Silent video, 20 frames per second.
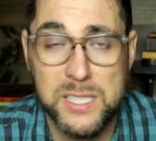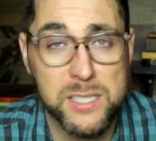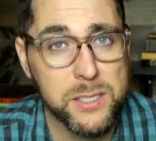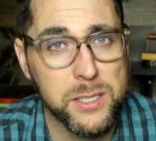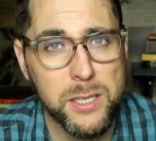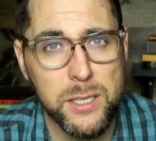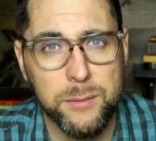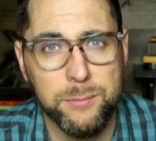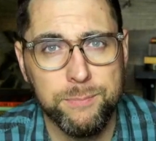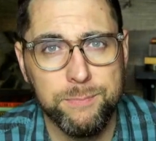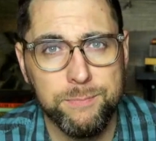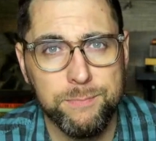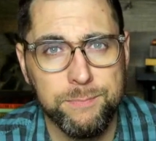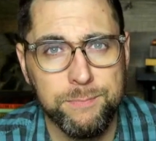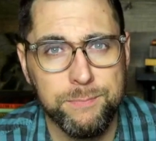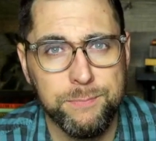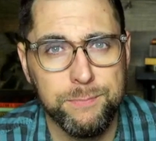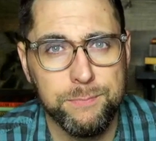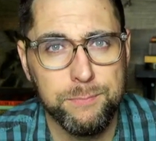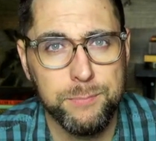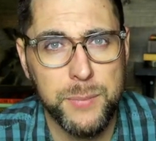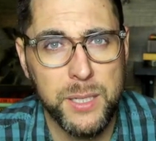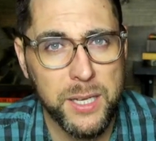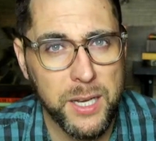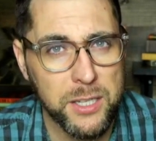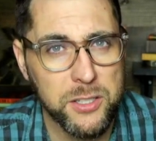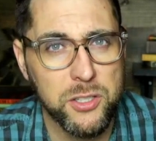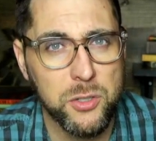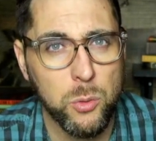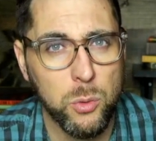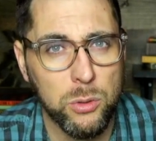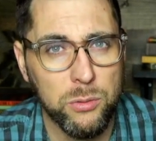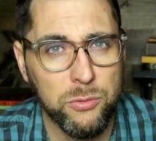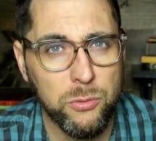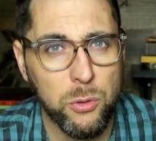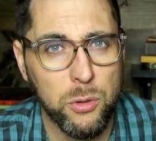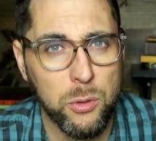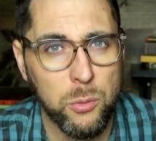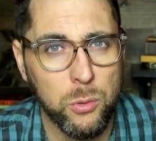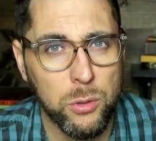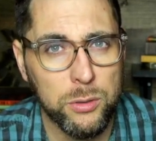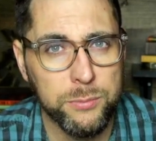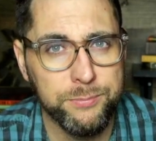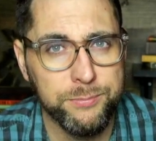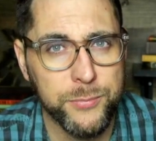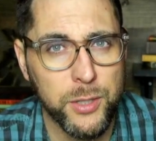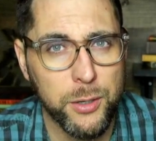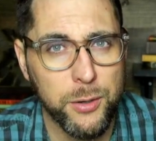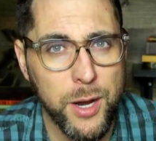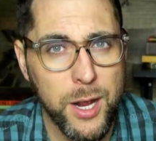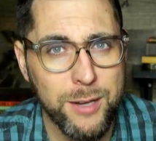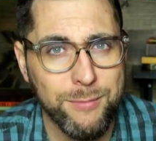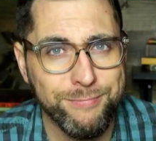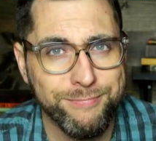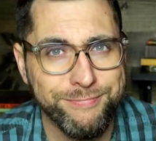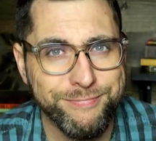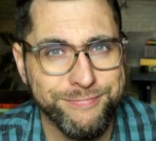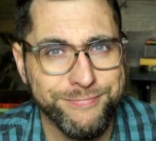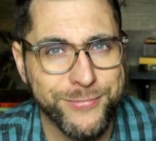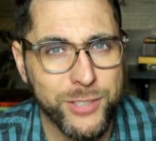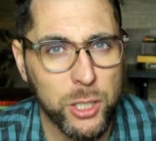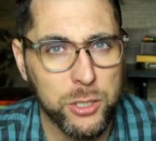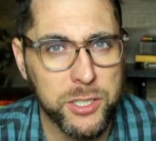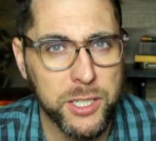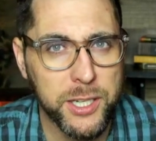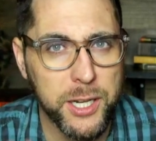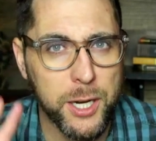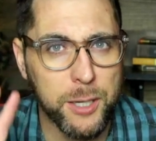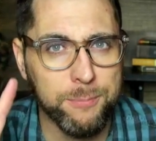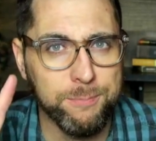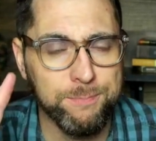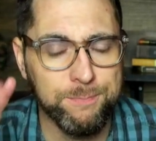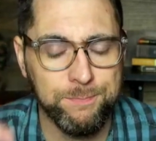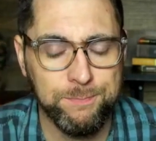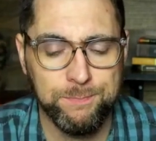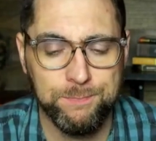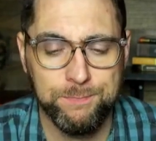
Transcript: that's it. Be against the world for the world. All right? Y'all take care.